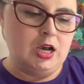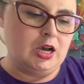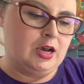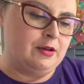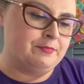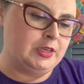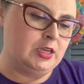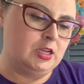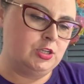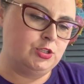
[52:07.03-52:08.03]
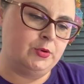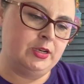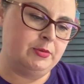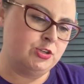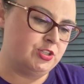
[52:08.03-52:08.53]
Um, doing
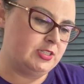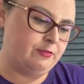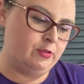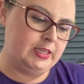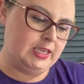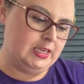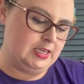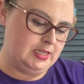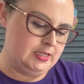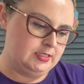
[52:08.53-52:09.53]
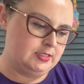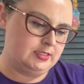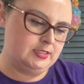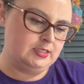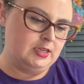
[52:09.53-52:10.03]
a bunch of stuff with the
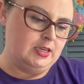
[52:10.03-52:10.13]
kids